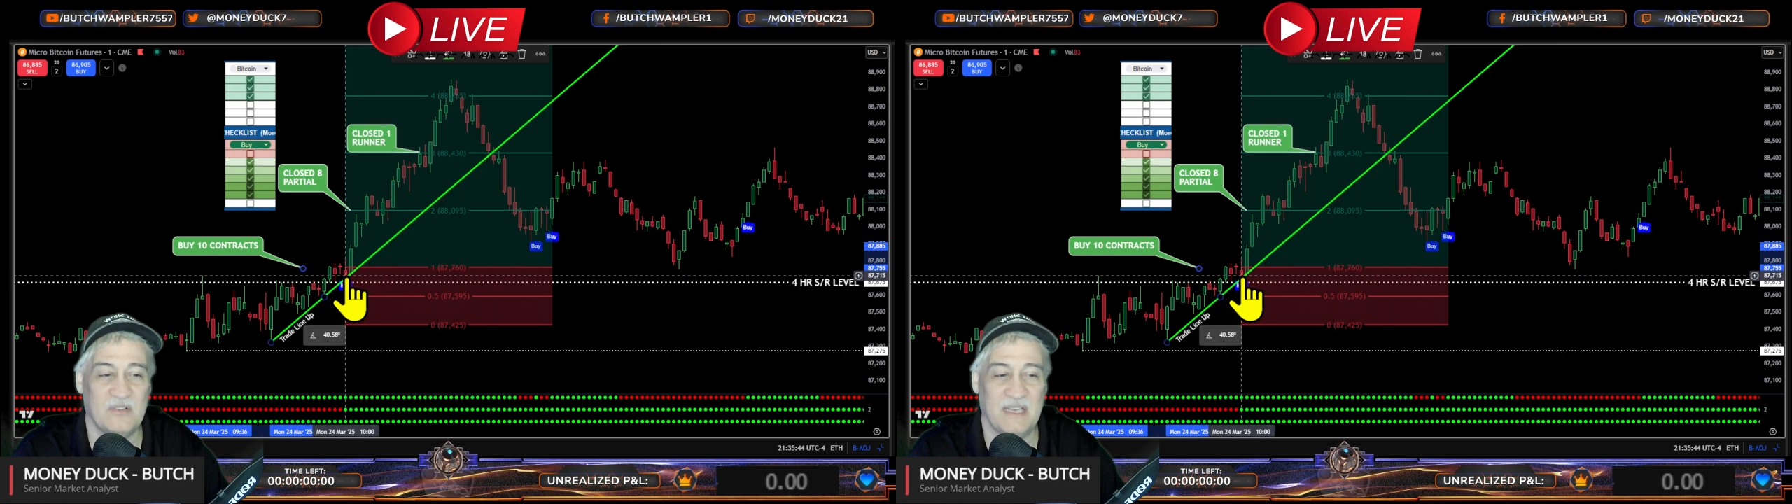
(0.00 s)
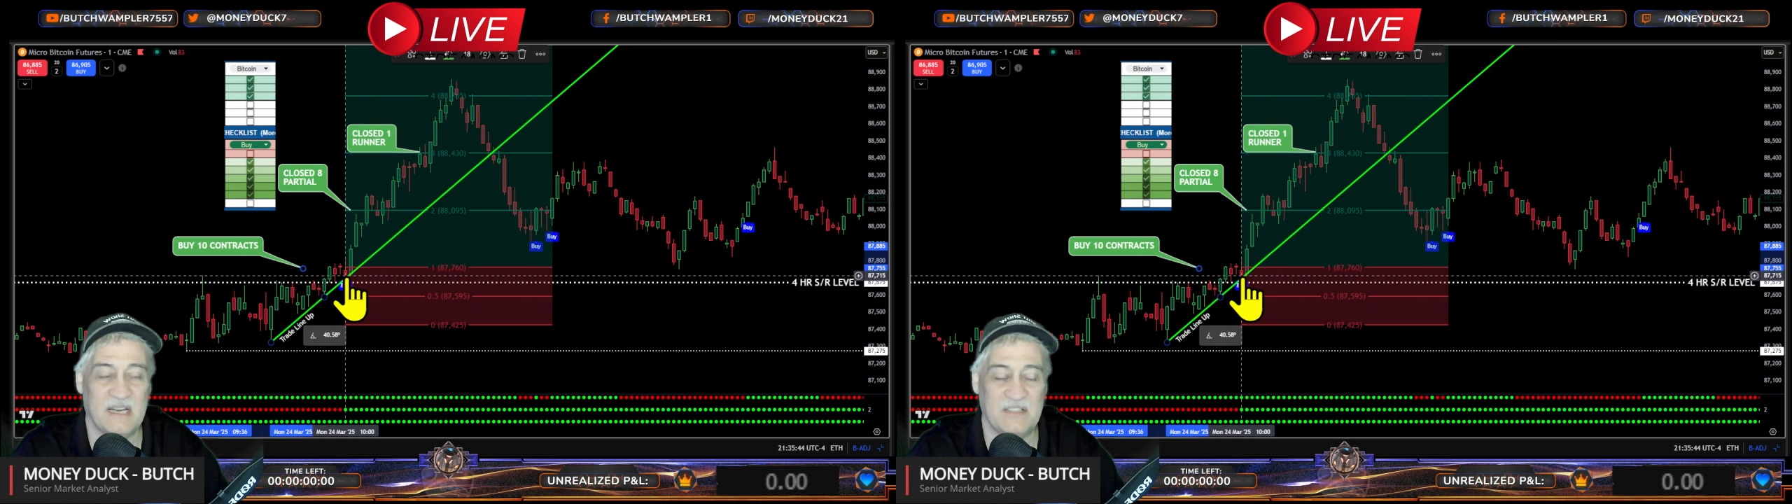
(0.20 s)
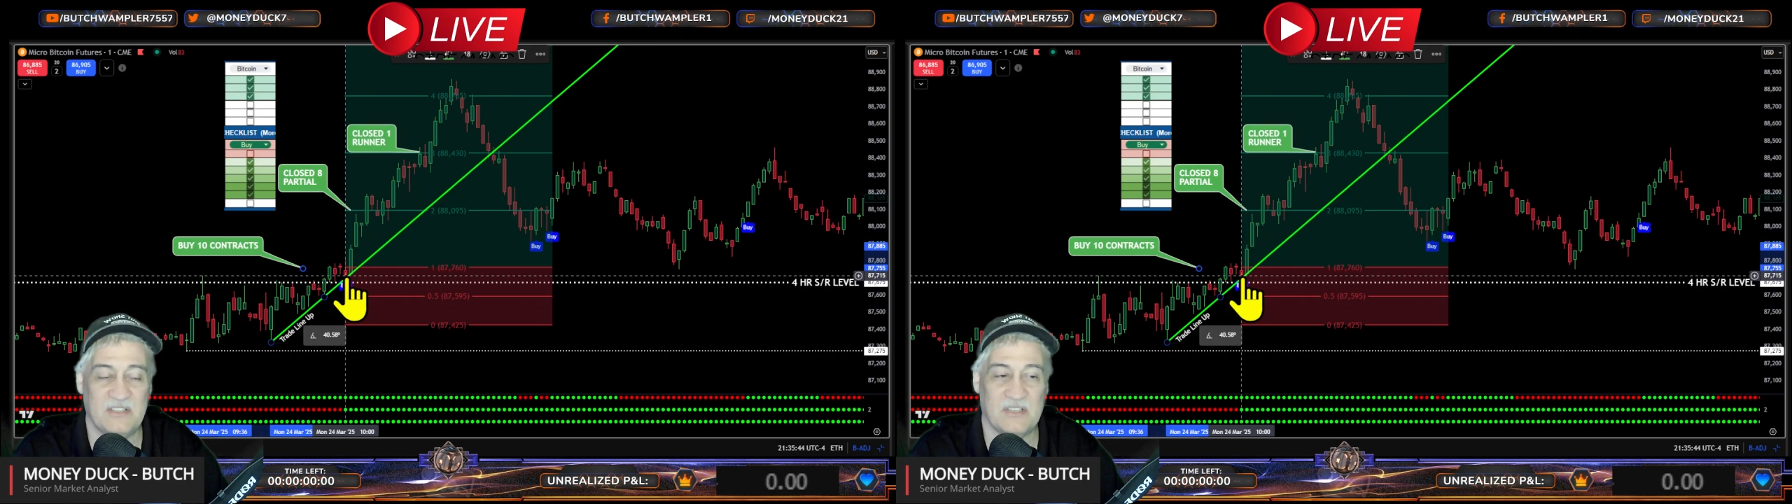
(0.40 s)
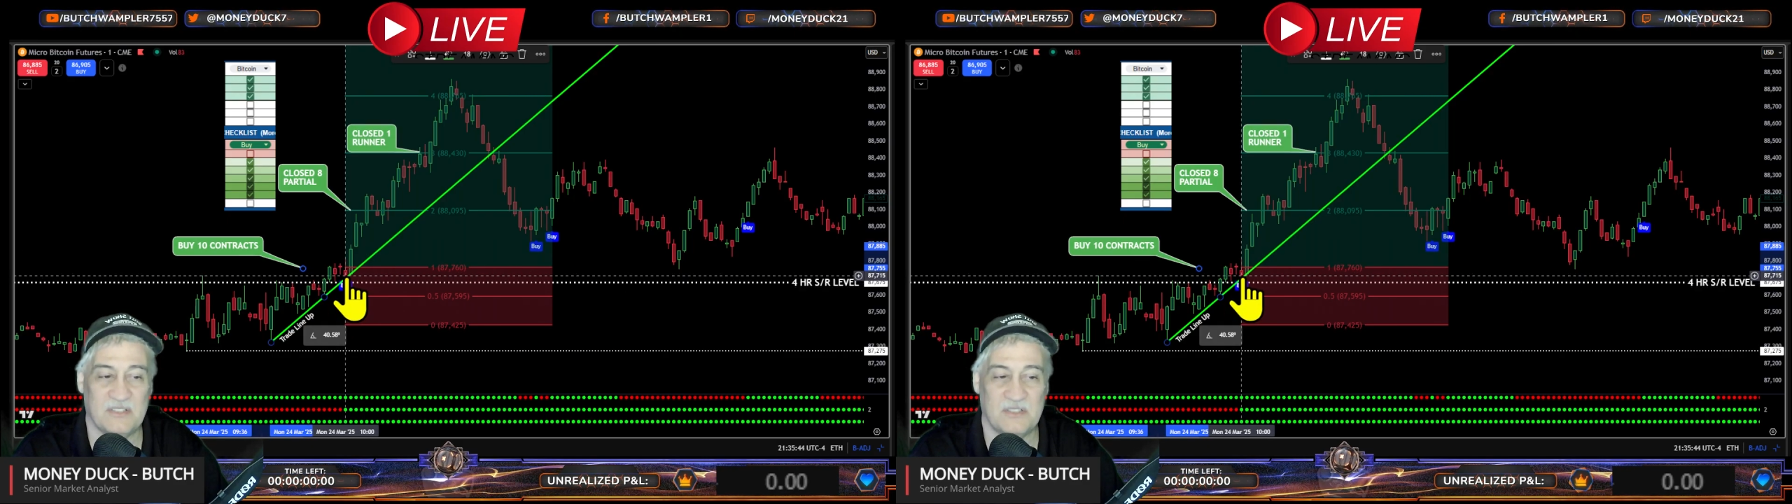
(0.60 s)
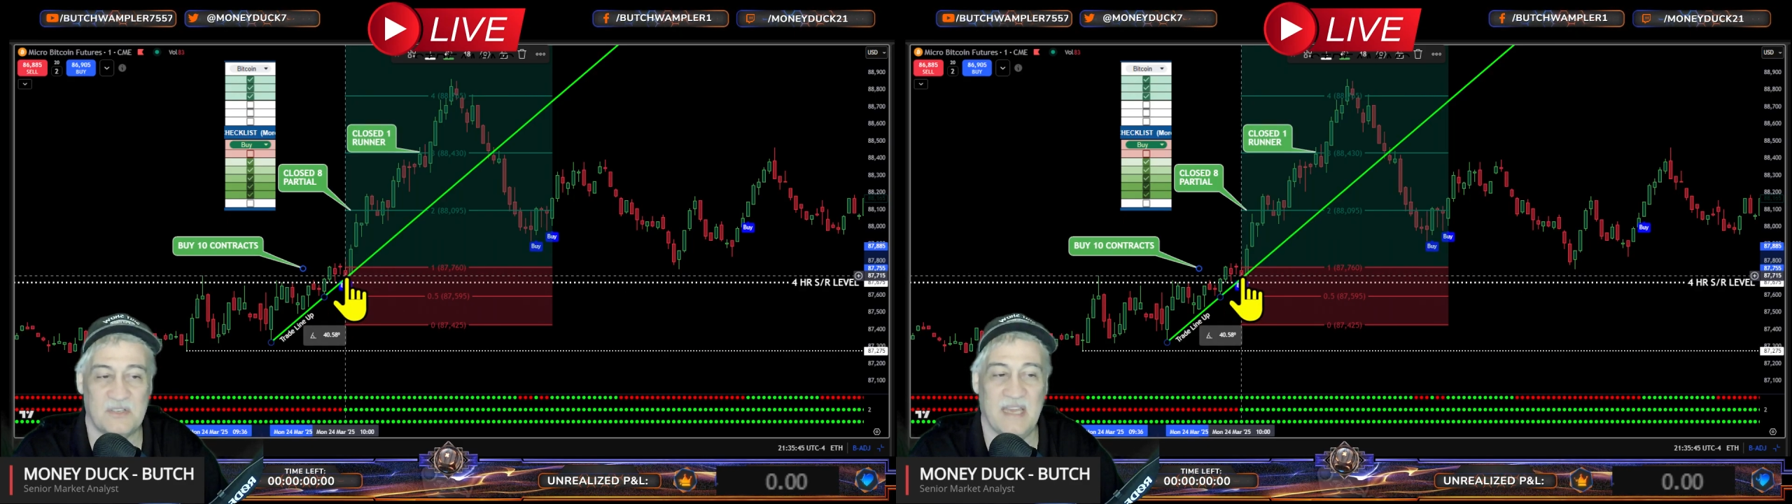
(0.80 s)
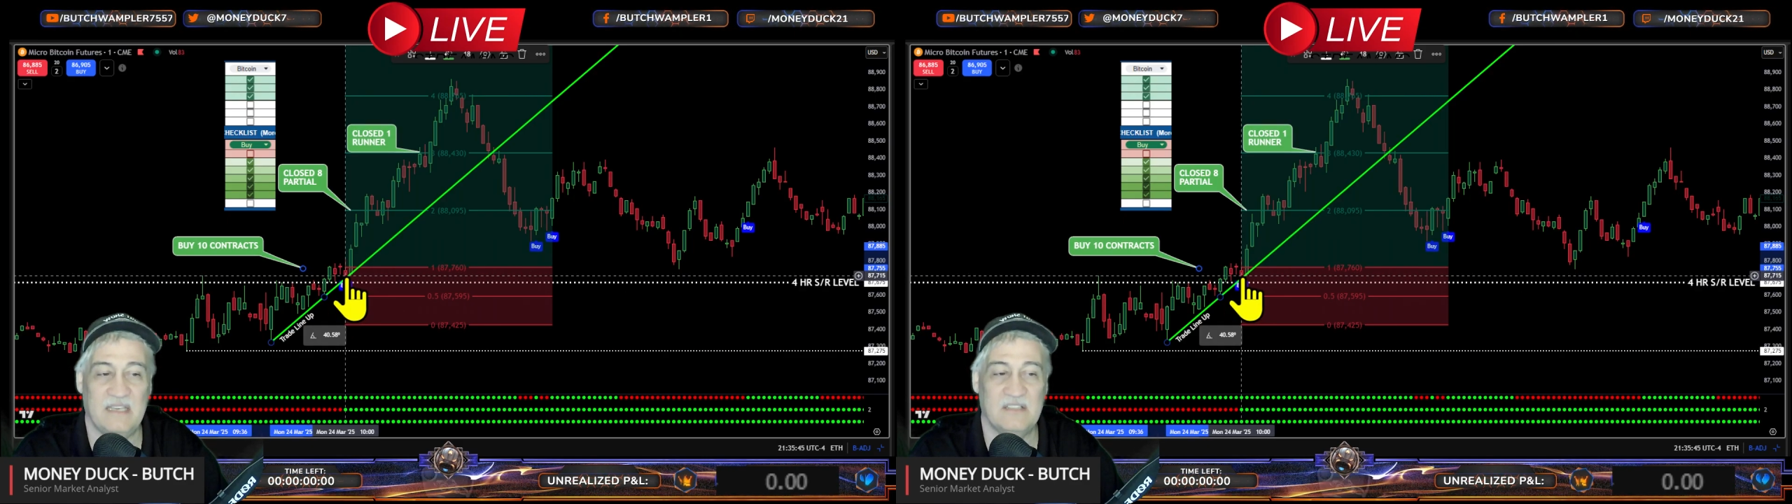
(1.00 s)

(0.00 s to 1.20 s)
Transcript: and I took the trade.